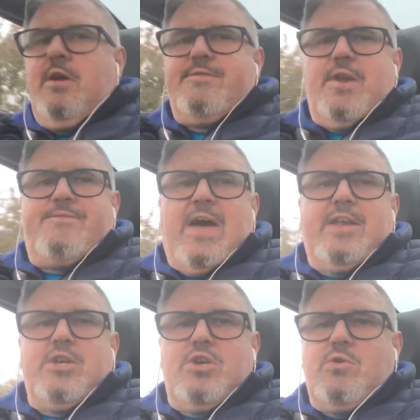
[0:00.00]
for the
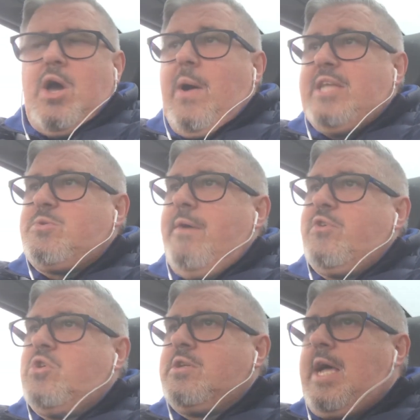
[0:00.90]
fact that Hugo had to have
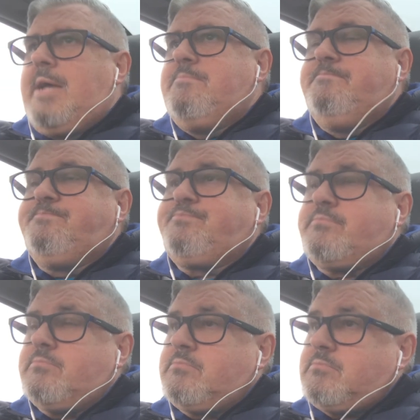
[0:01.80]
a good game.
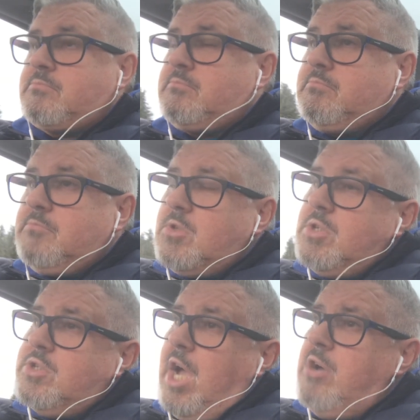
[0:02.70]

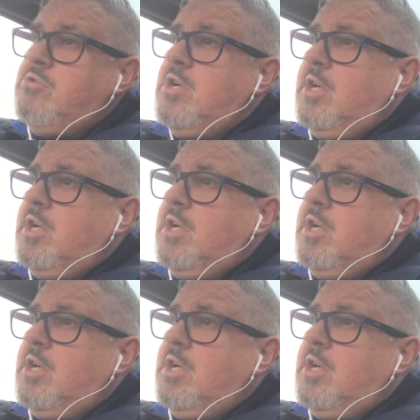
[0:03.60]
So